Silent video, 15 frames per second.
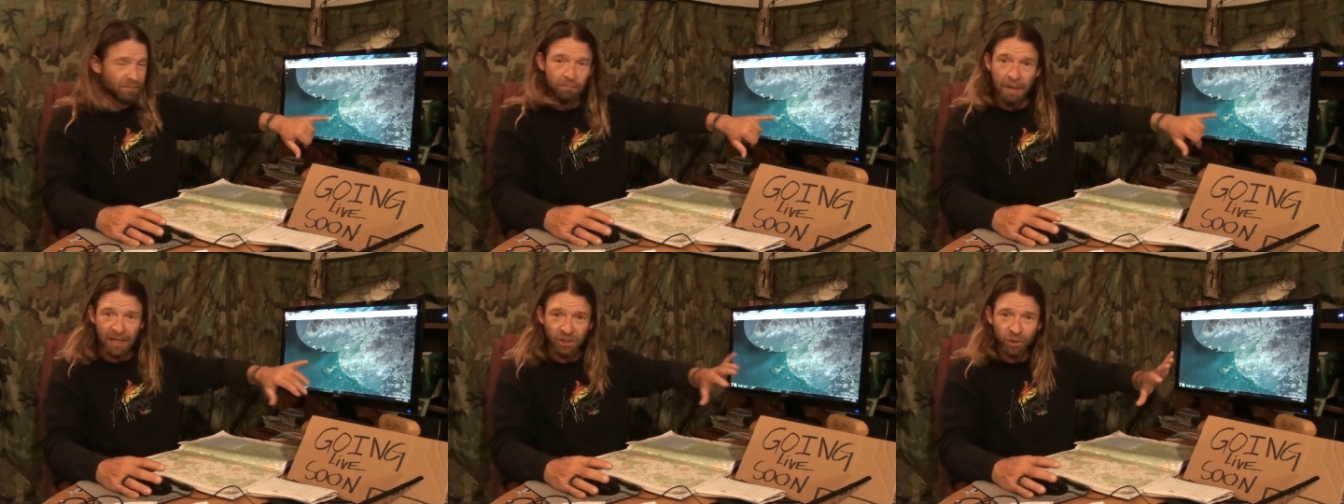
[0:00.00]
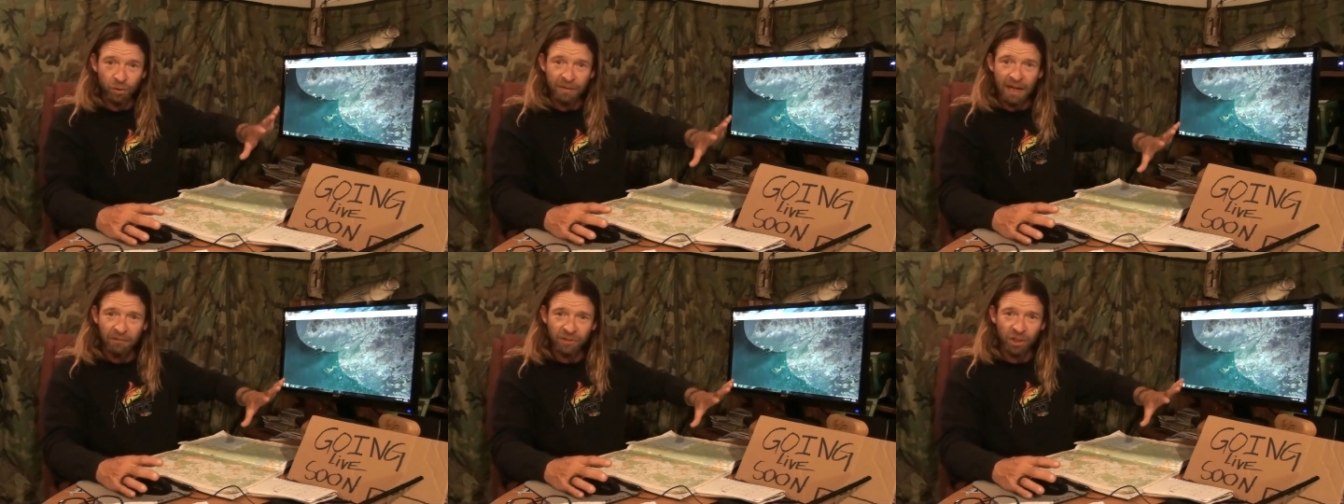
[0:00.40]
made
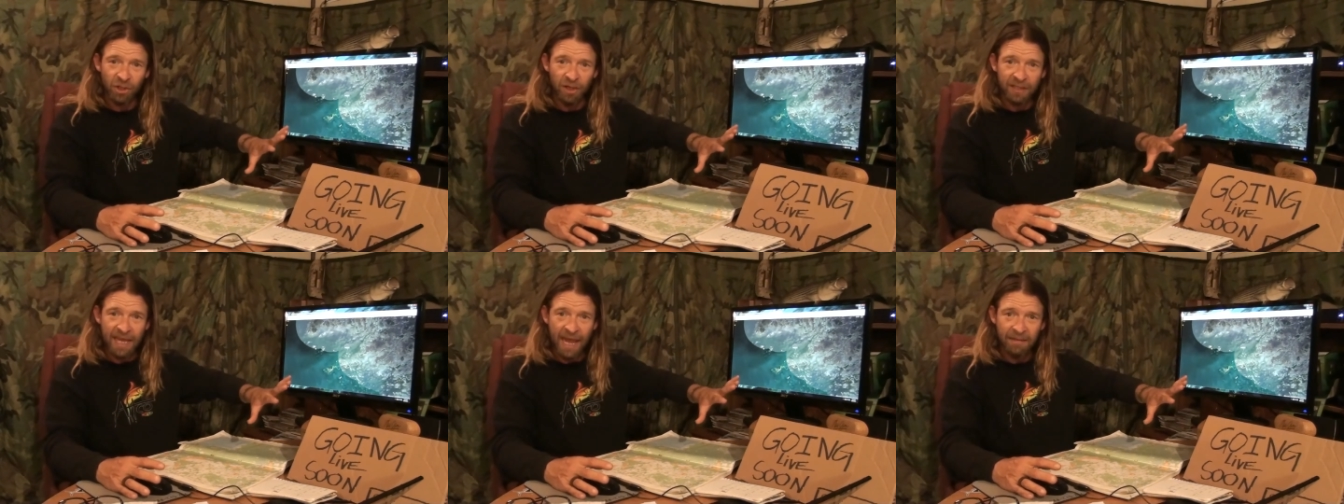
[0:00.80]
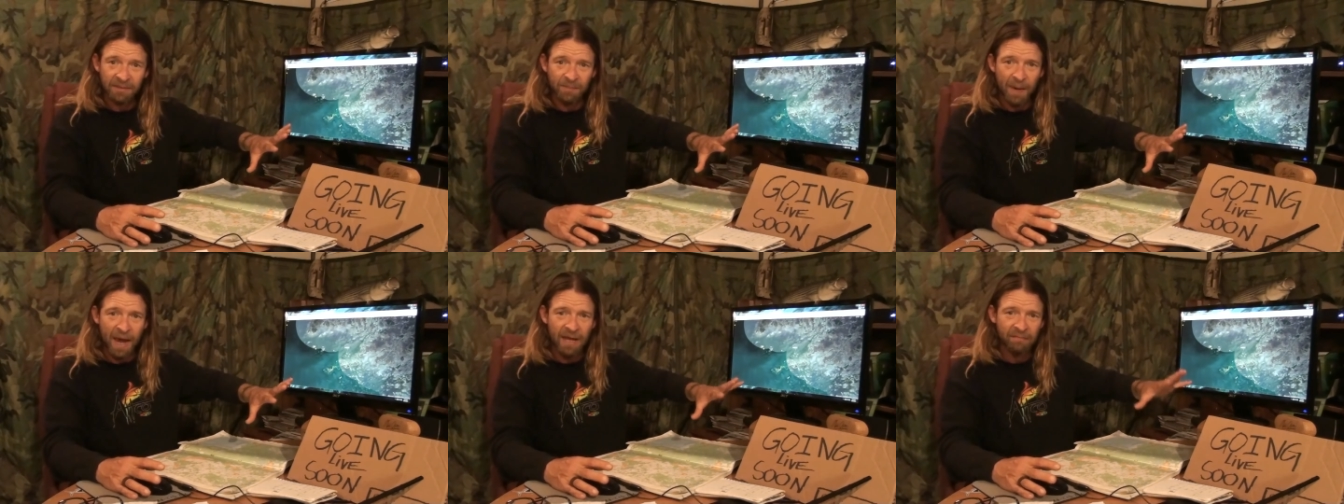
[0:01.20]
sure that was a good camp
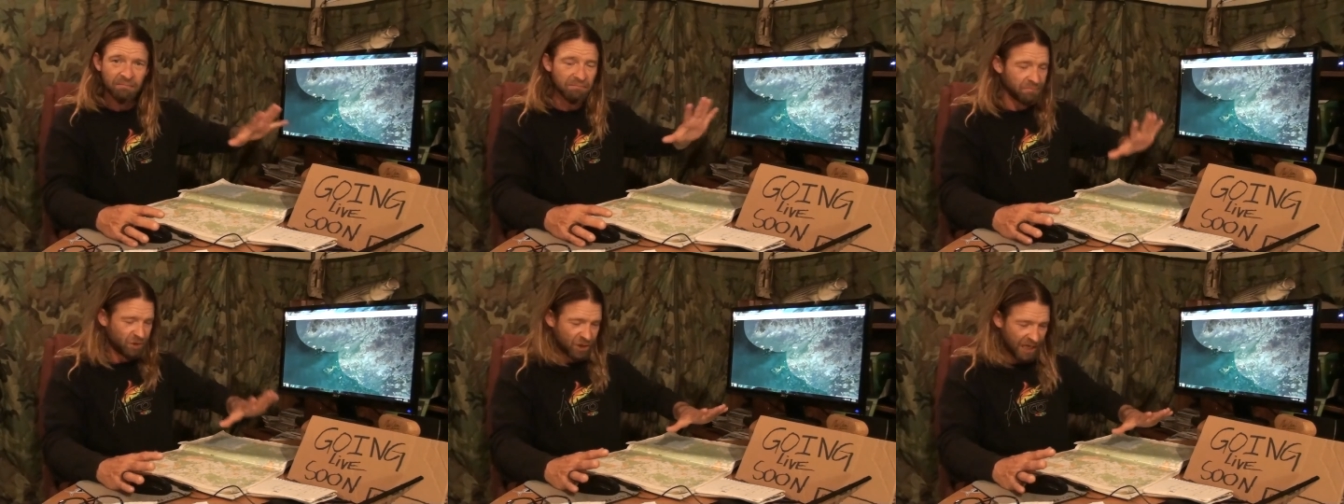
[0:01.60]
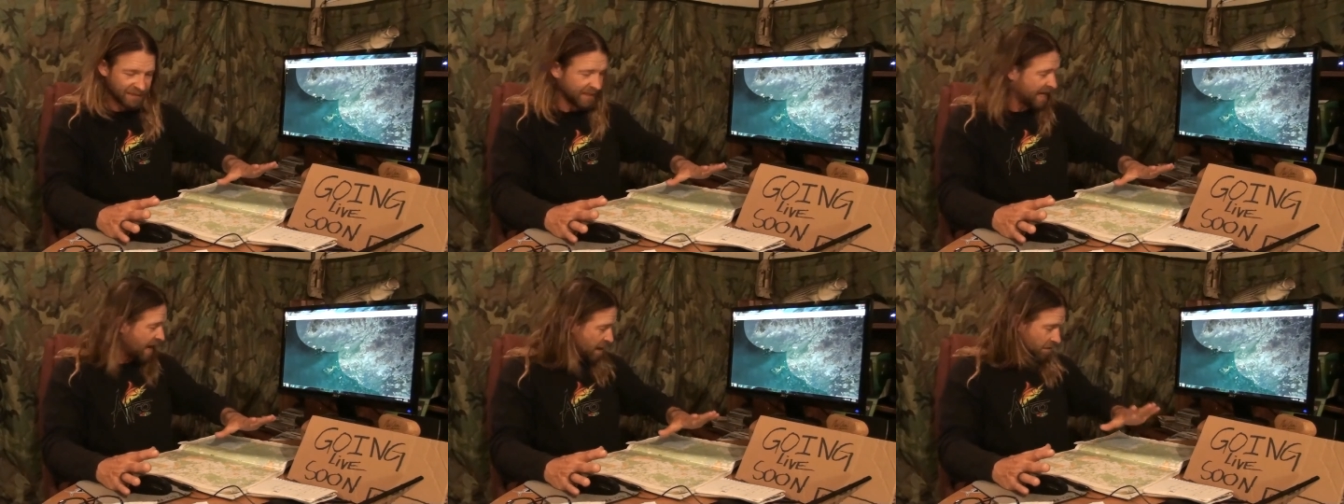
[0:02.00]
spot.
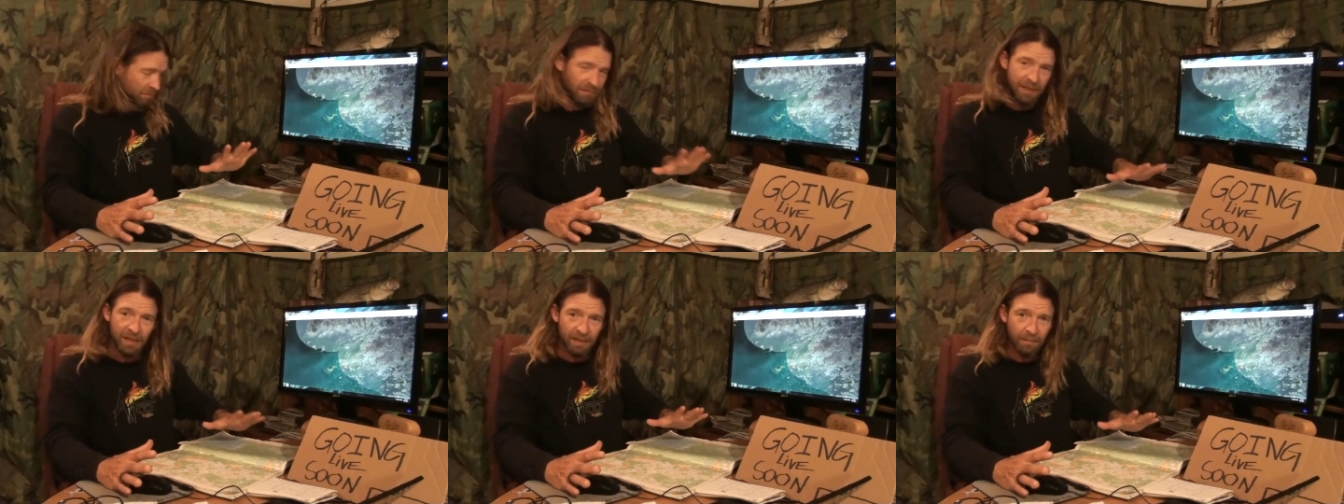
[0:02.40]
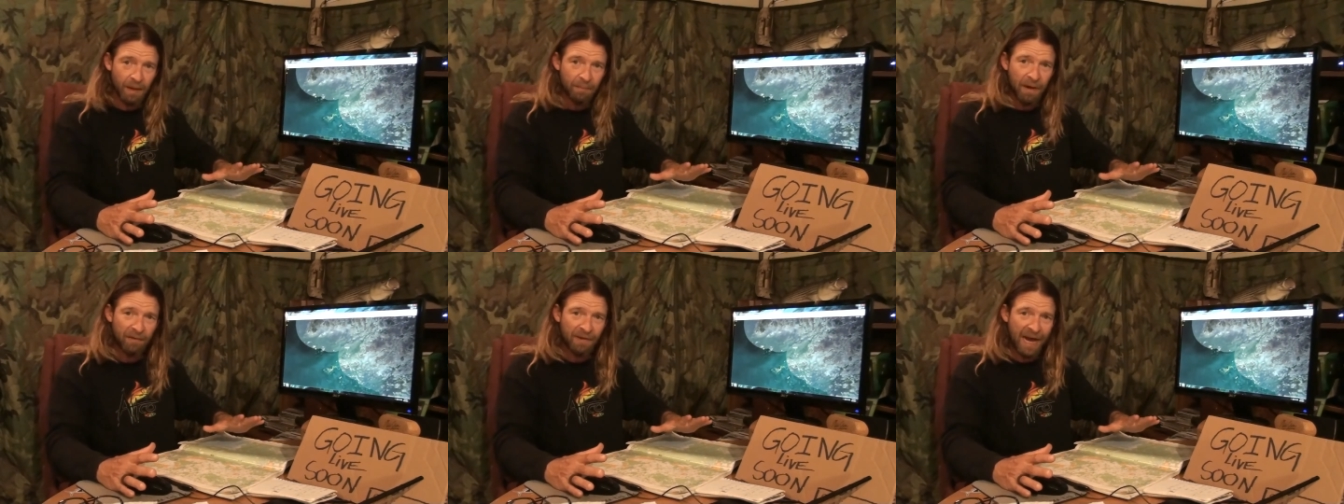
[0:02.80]
Checked it out
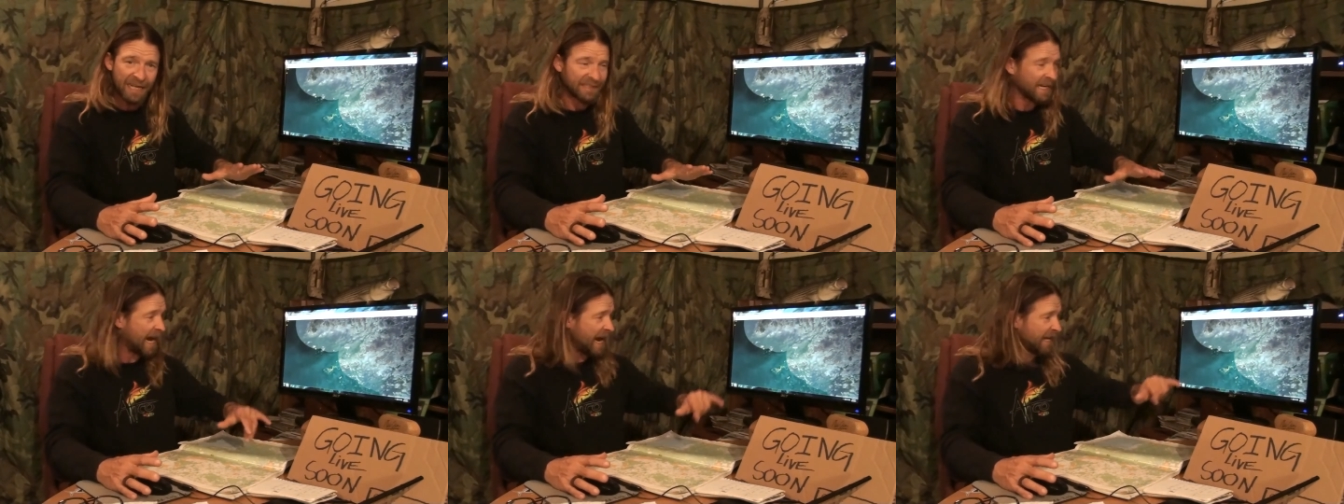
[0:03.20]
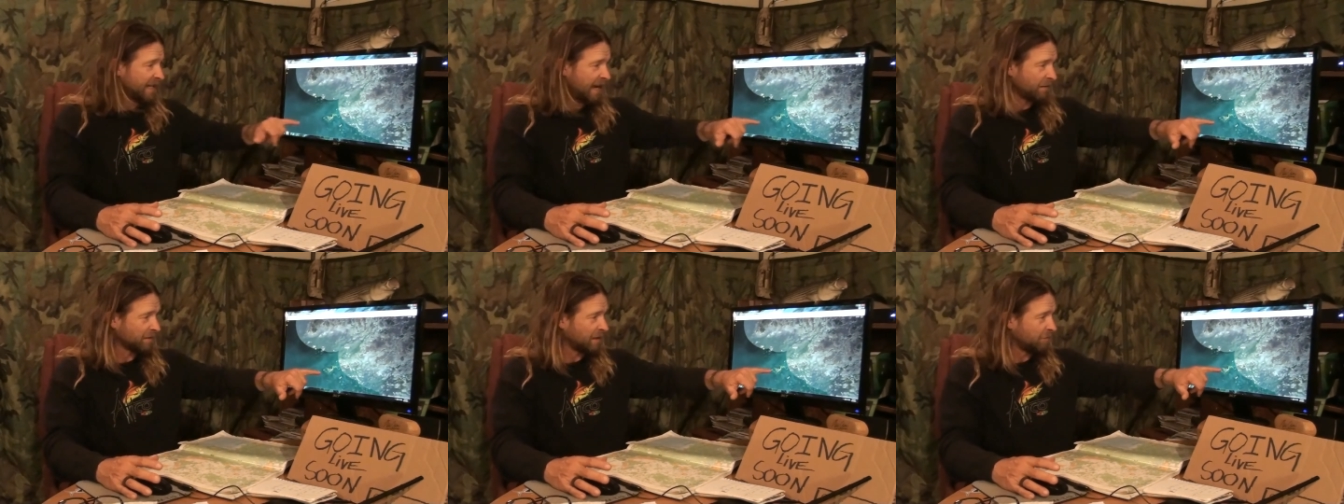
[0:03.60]
above high tide.
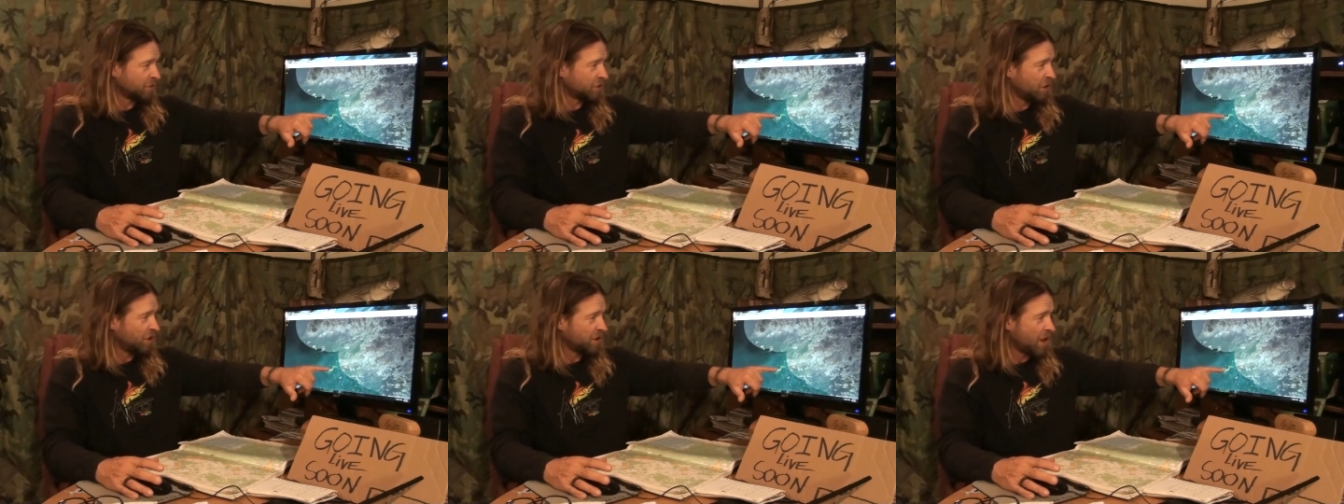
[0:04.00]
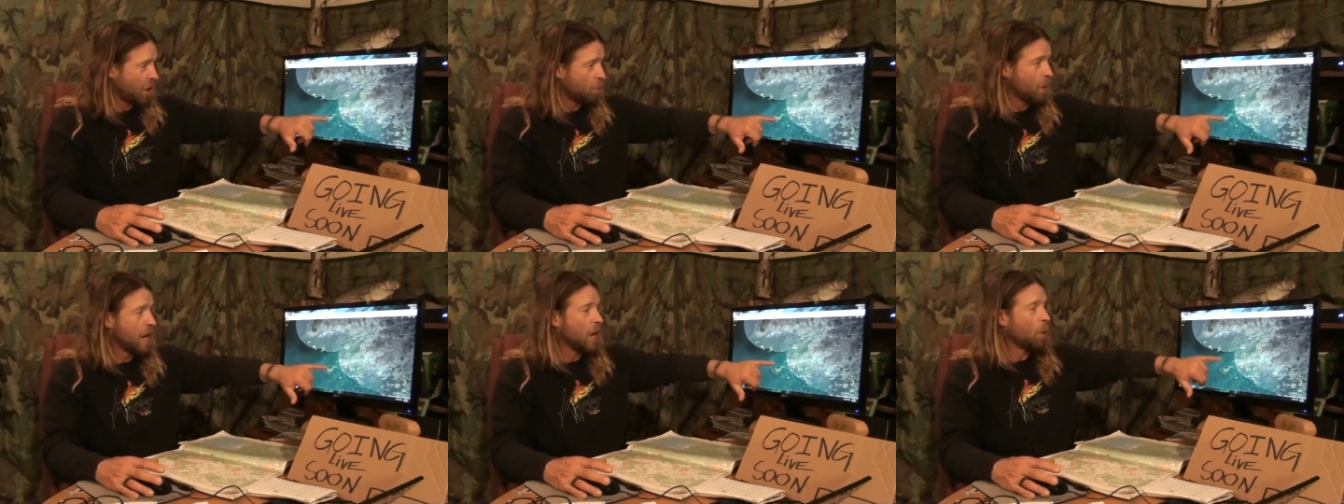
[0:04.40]
Everything was good to
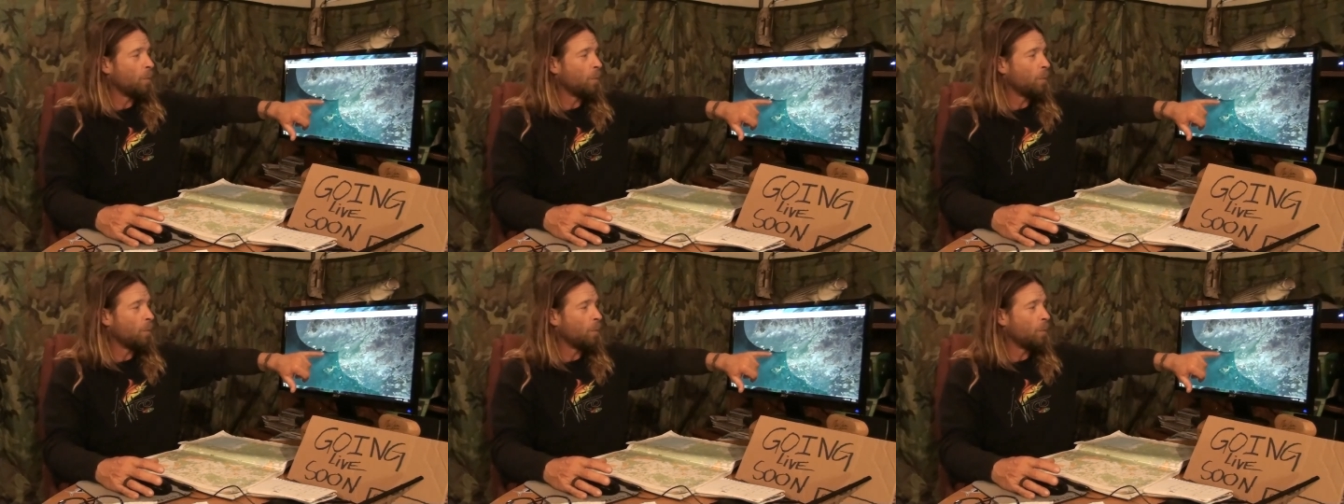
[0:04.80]
go.